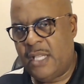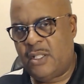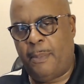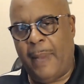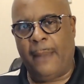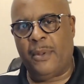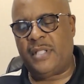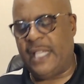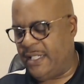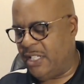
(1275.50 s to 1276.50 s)
The Bible
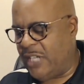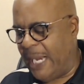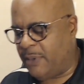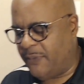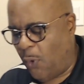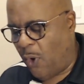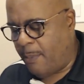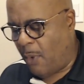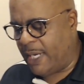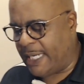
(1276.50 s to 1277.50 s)
says in chapter 4,
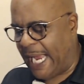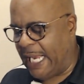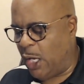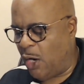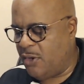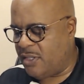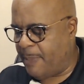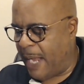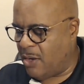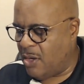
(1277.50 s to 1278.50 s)
Mordecai learns
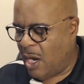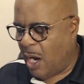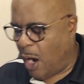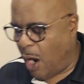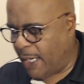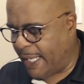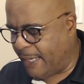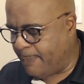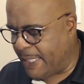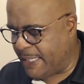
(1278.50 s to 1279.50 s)
about all that
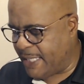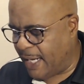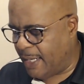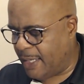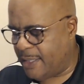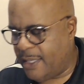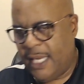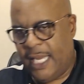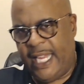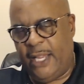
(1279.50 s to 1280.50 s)
had been done.
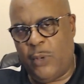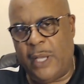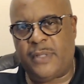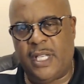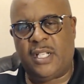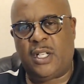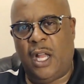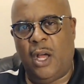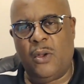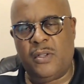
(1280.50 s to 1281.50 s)
He rips his
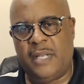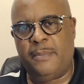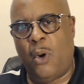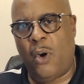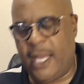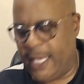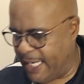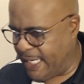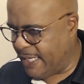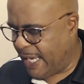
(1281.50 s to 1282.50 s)
clothes in mourning.
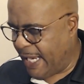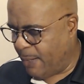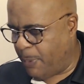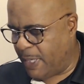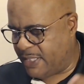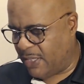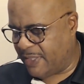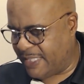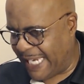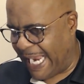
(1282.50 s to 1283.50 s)
He puts on
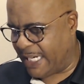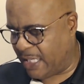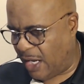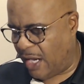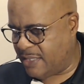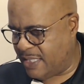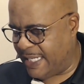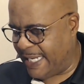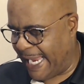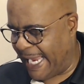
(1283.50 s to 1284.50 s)
sackcloths
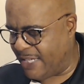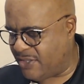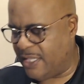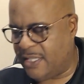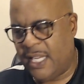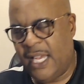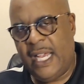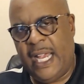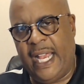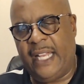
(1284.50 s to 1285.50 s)
and ashes
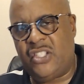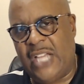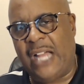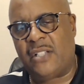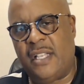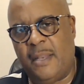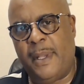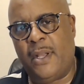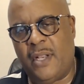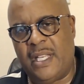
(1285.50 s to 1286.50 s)
and shouts in the
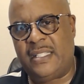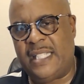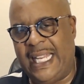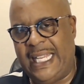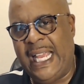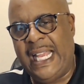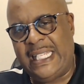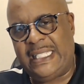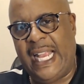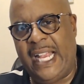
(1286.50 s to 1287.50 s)
middle of the city,
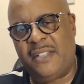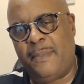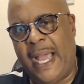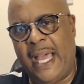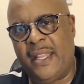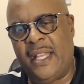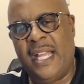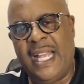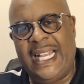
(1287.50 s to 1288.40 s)
stands by the